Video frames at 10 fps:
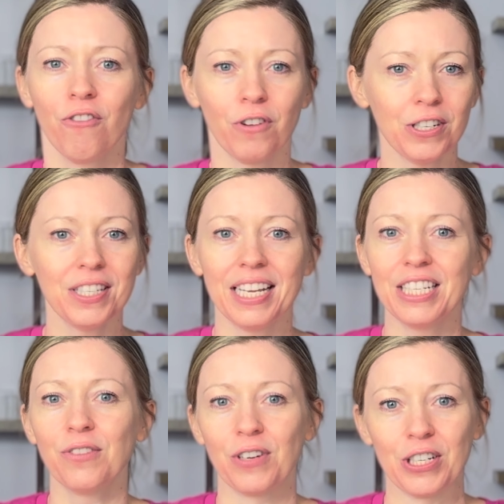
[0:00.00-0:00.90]
First
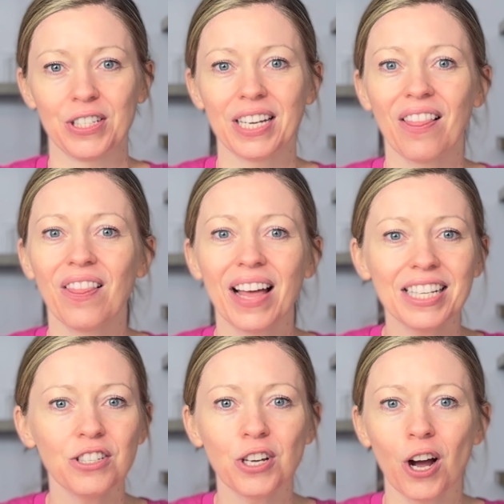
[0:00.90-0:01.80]
things first,
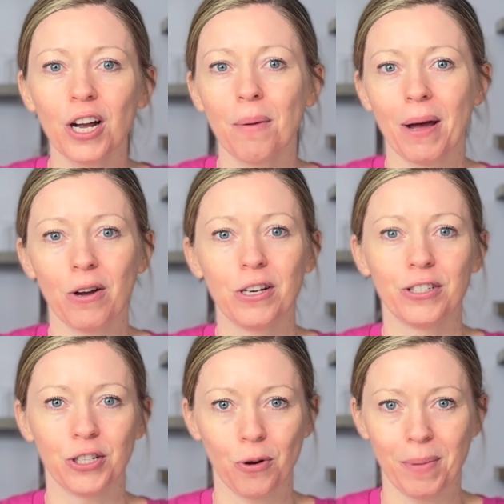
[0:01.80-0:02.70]
let's talk about your
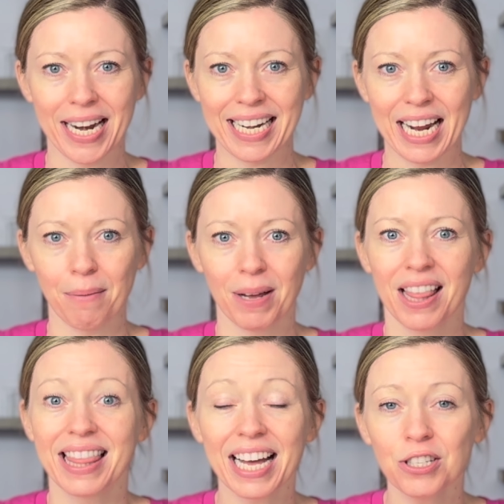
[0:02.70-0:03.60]
domain name.
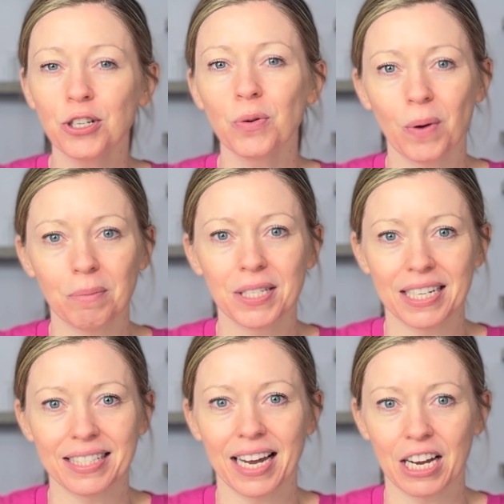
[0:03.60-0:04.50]
That's your
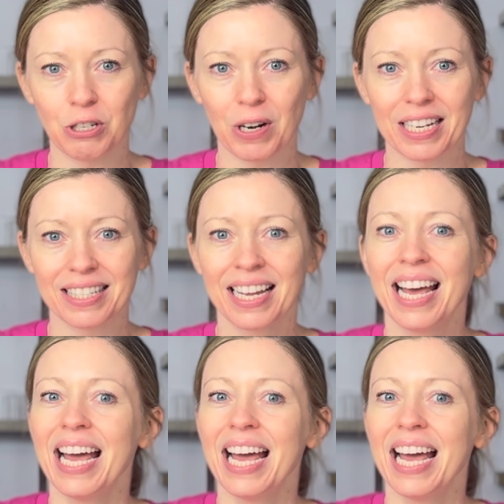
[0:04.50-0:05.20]
website's address.